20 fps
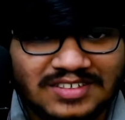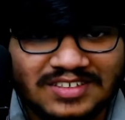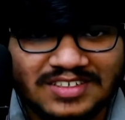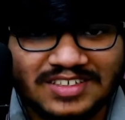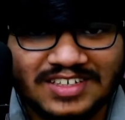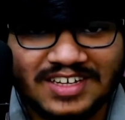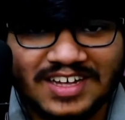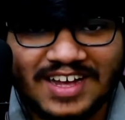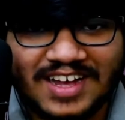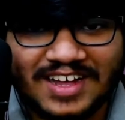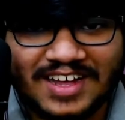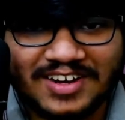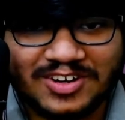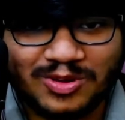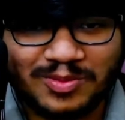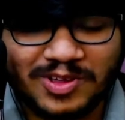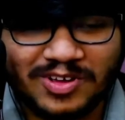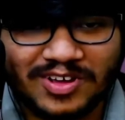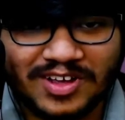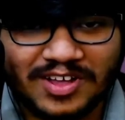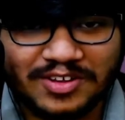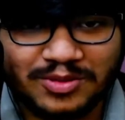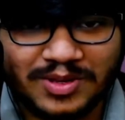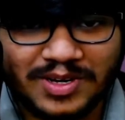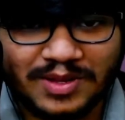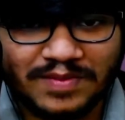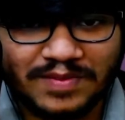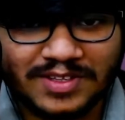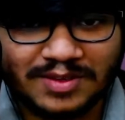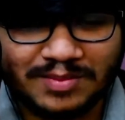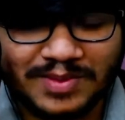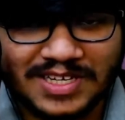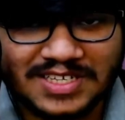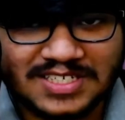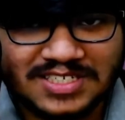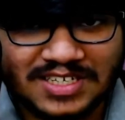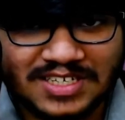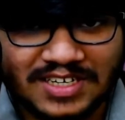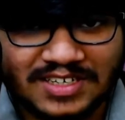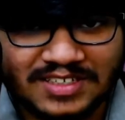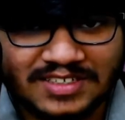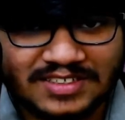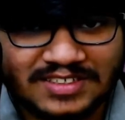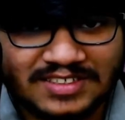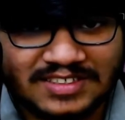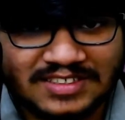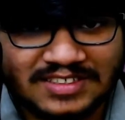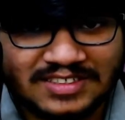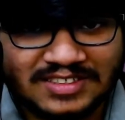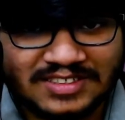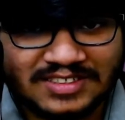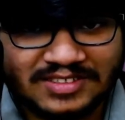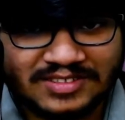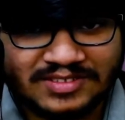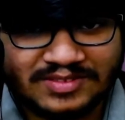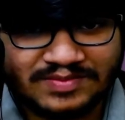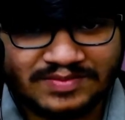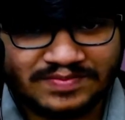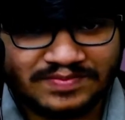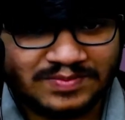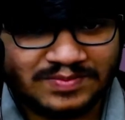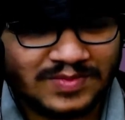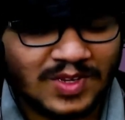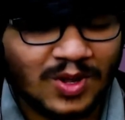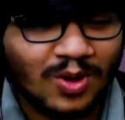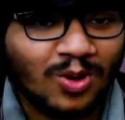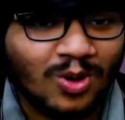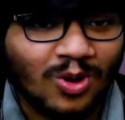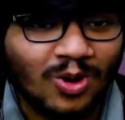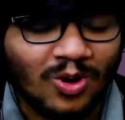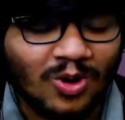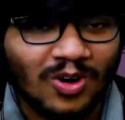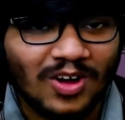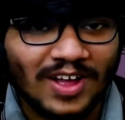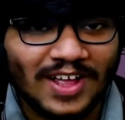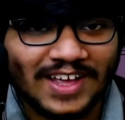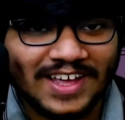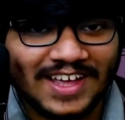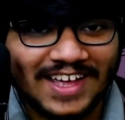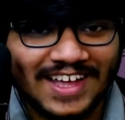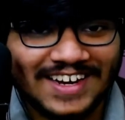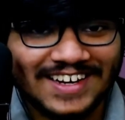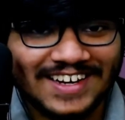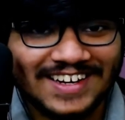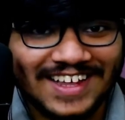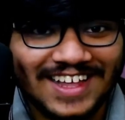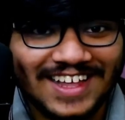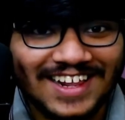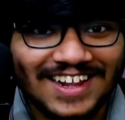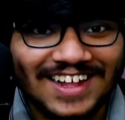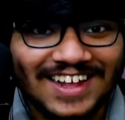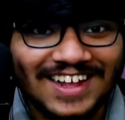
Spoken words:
Yeah, Tomioka is waiting for the master. Oh, he can't deal.